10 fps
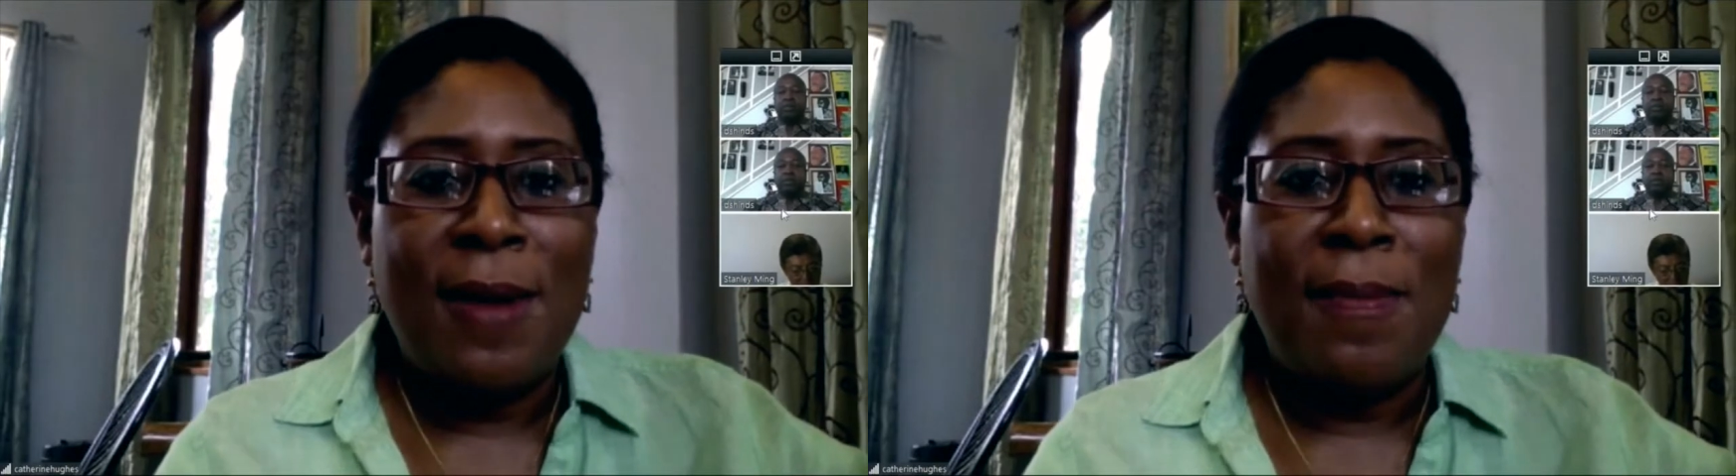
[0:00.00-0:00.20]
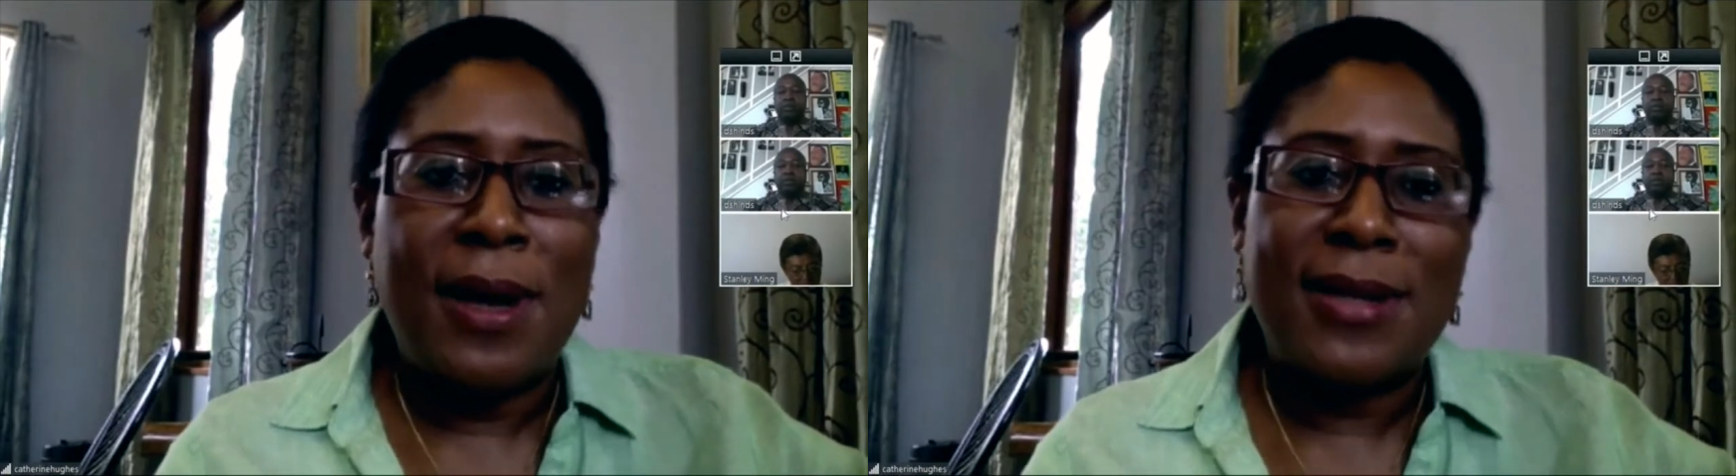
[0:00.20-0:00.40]

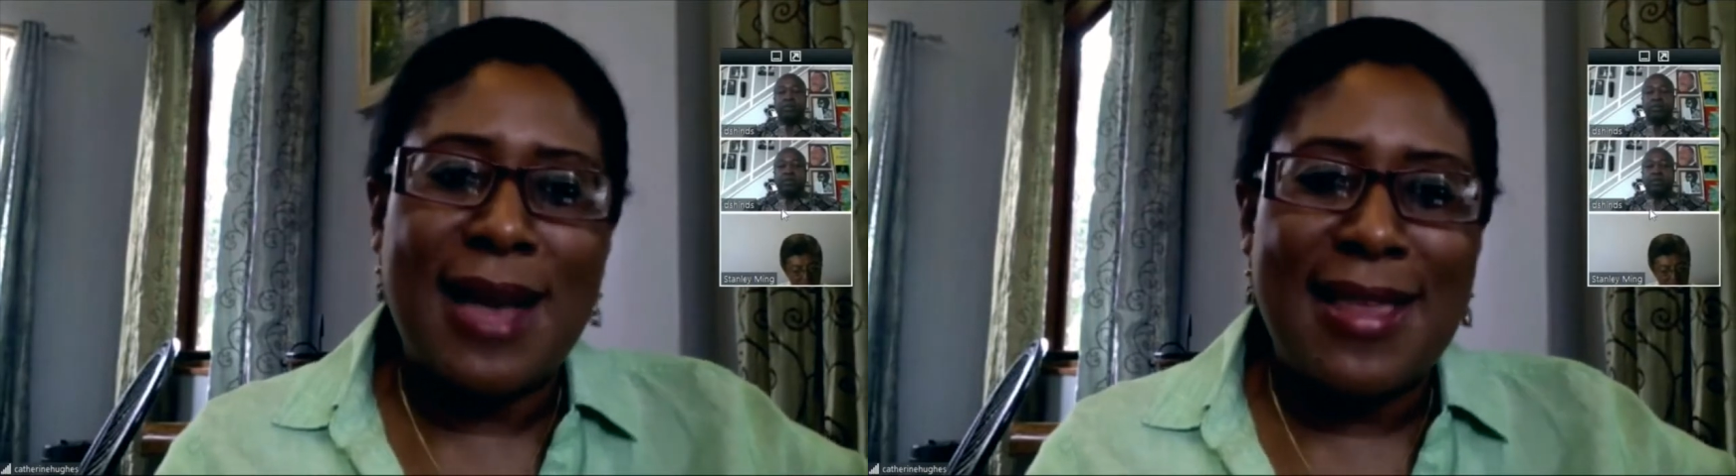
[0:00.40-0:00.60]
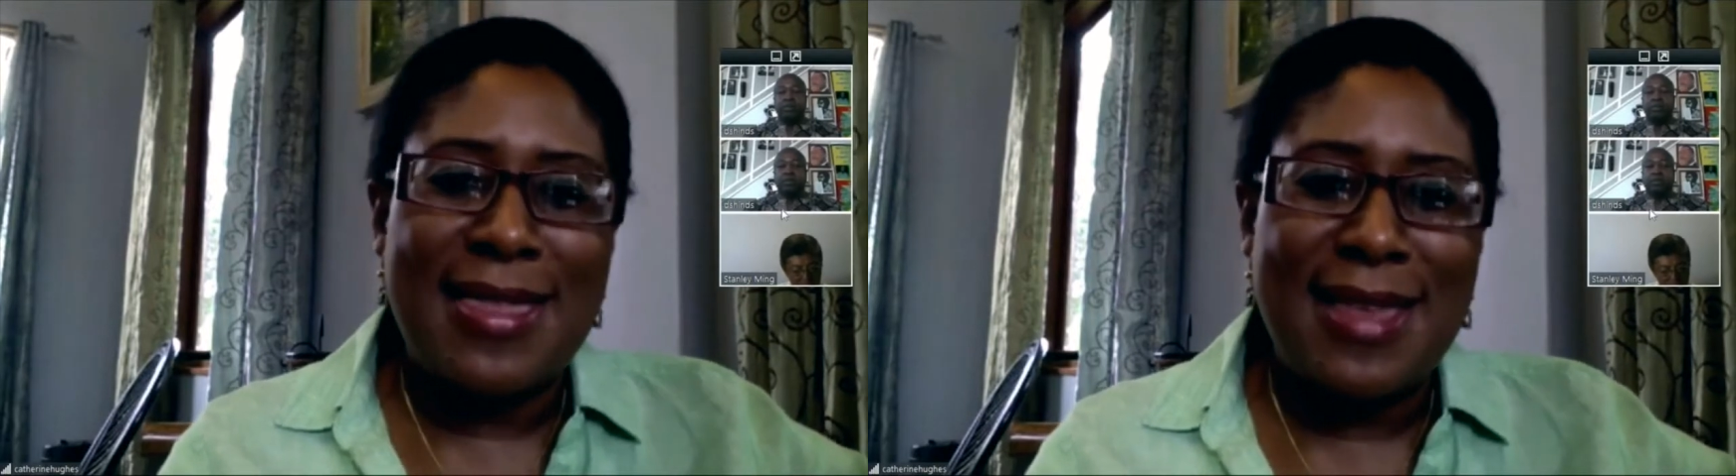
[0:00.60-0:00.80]
but
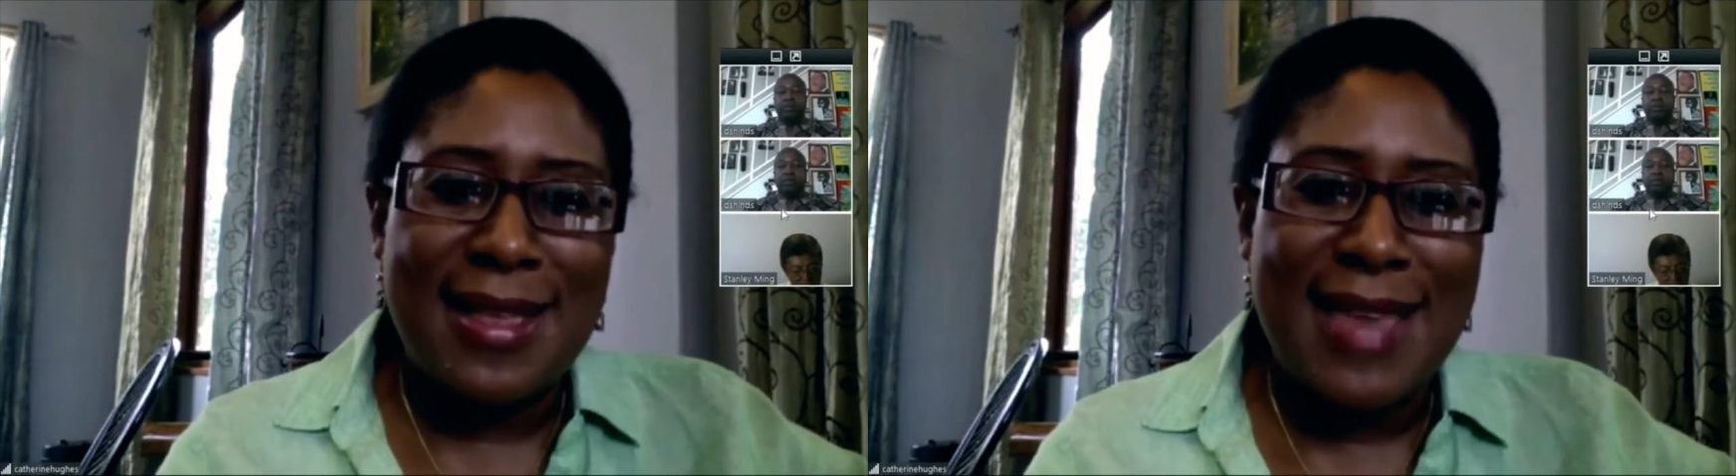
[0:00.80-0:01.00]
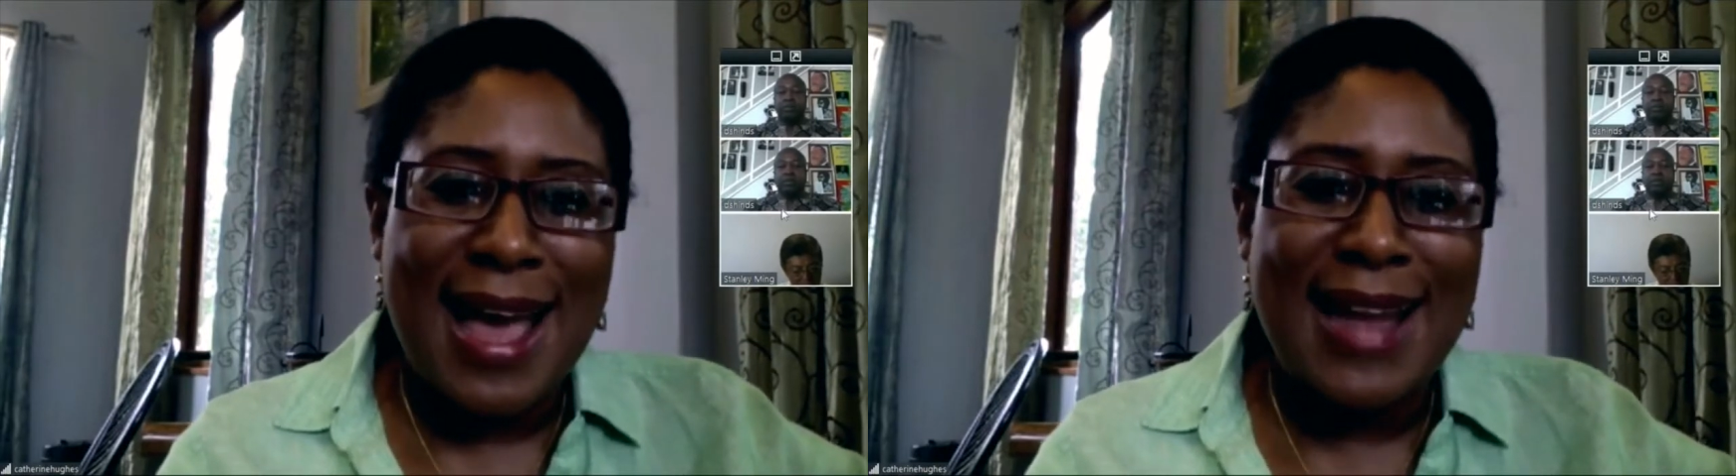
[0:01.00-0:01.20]
I think
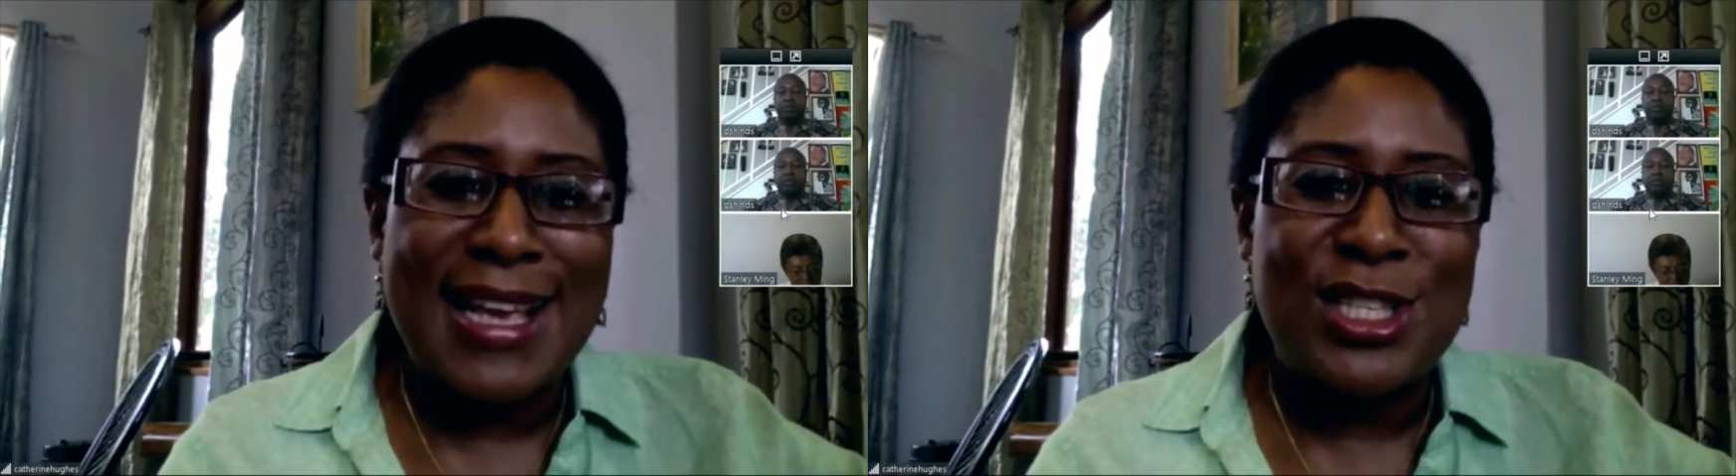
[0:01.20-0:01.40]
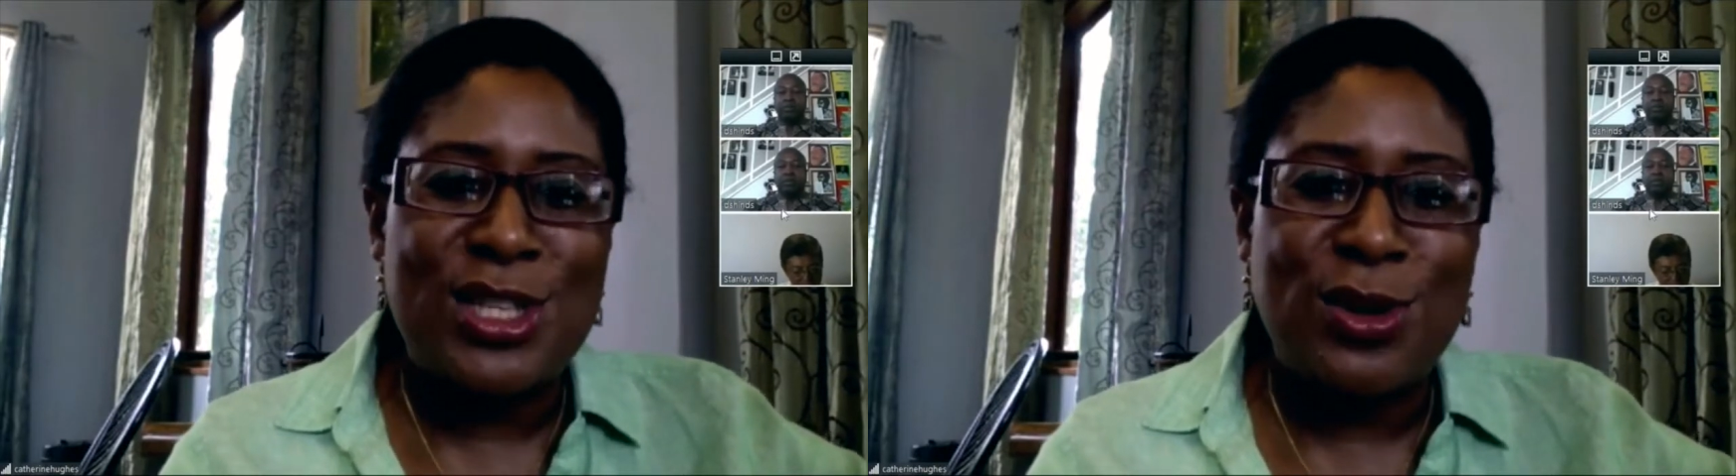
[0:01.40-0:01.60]
that
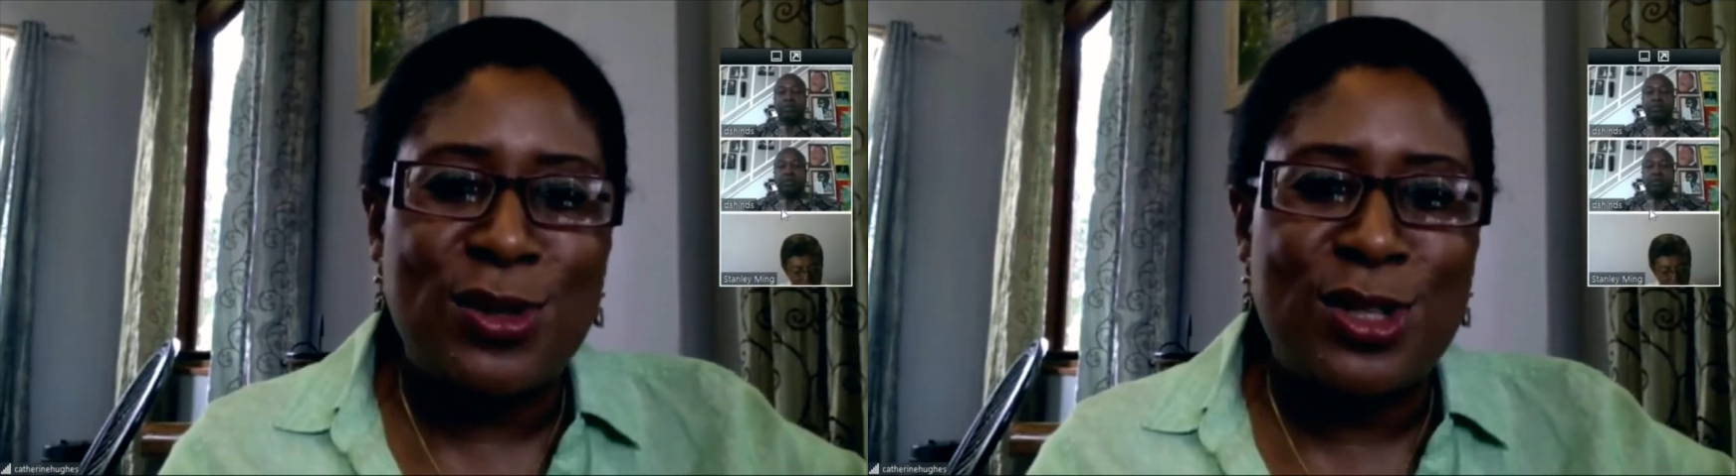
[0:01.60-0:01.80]
issue